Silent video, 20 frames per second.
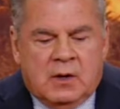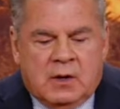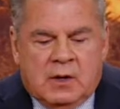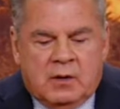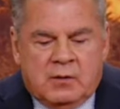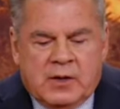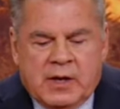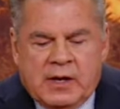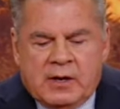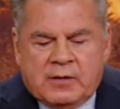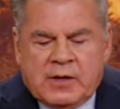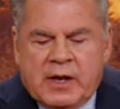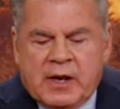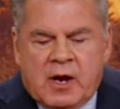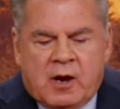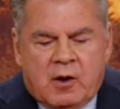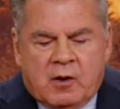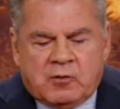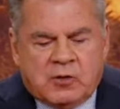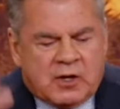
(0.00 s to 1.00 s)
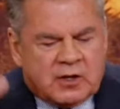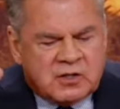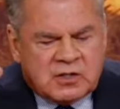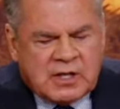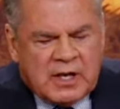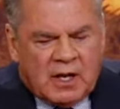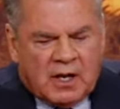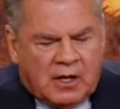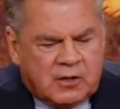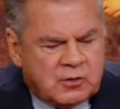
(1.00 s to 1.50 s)
they, they,
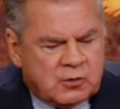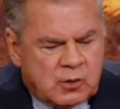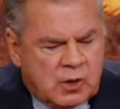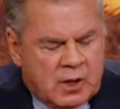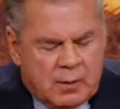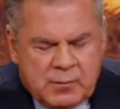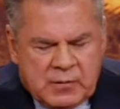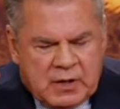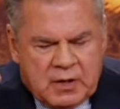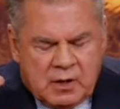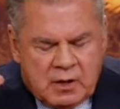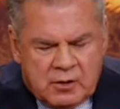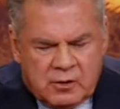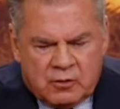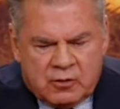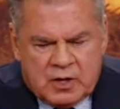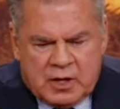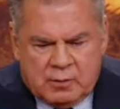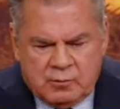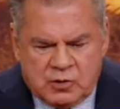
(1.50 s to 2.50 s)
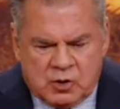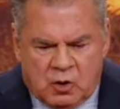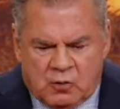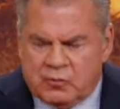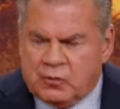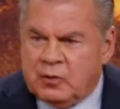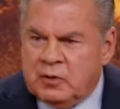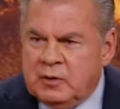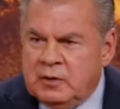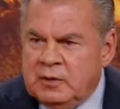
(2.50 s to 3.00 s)
excel us, I mean, a hundred times
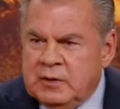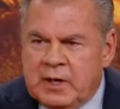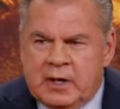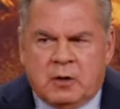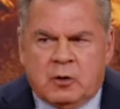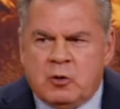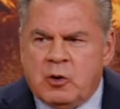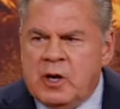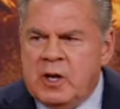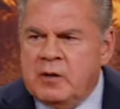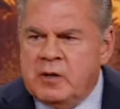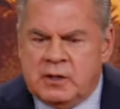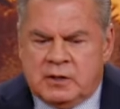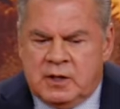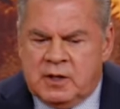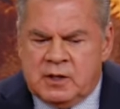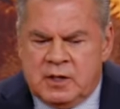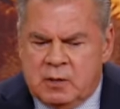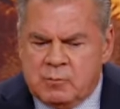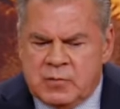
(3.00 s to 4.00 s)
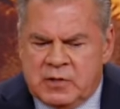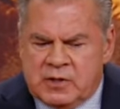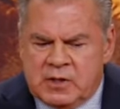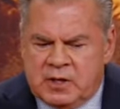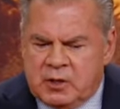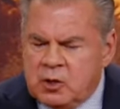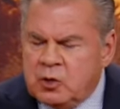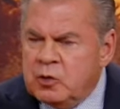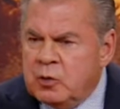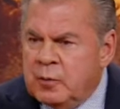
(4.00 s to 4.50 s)
over. I don't know how they did that, but
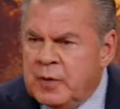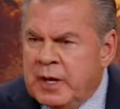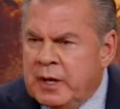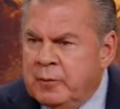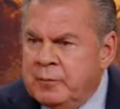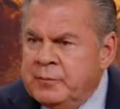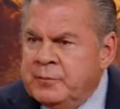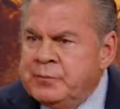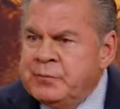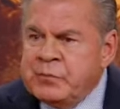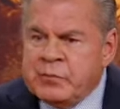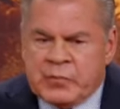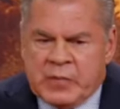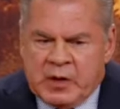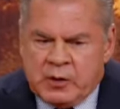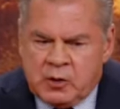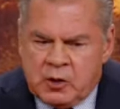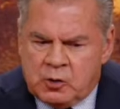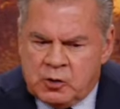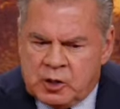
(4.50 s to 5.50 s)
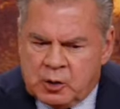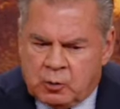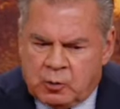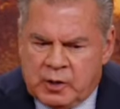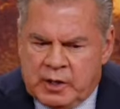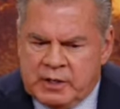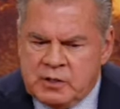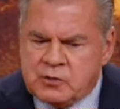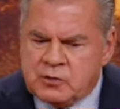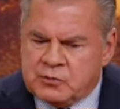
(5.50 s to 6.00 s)
they knew about them. They knew they were
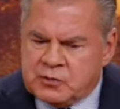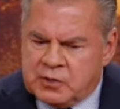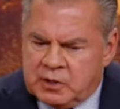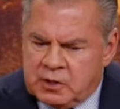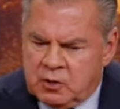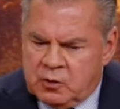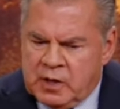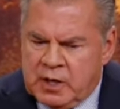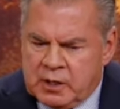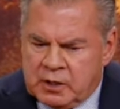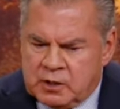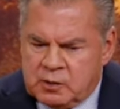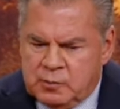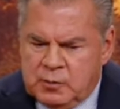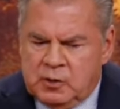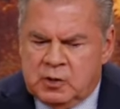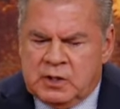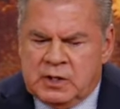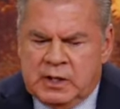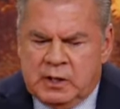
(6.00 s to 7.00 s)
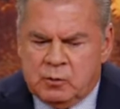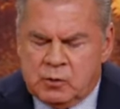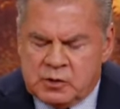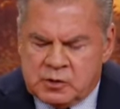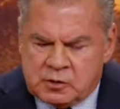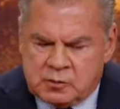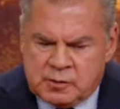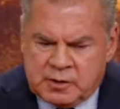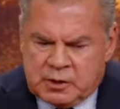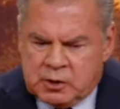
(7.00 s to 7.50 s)
angels. They knew how to communicate with
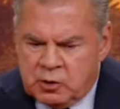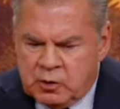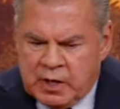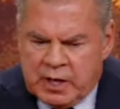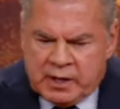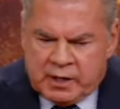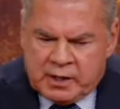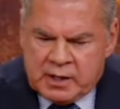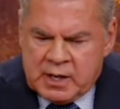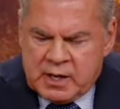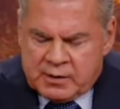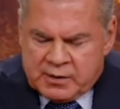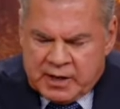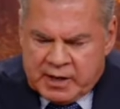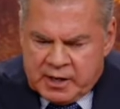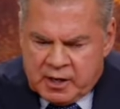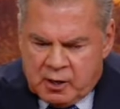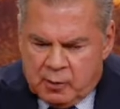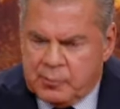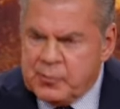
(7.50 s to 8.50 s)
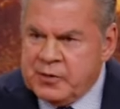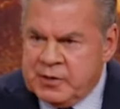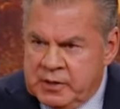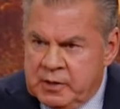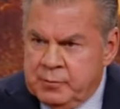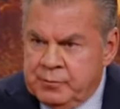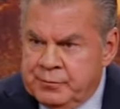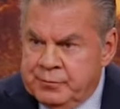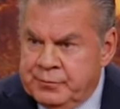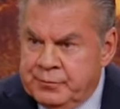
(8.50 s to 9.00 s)
them. They knew how to, they helped
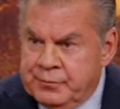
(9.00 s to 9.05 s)
them.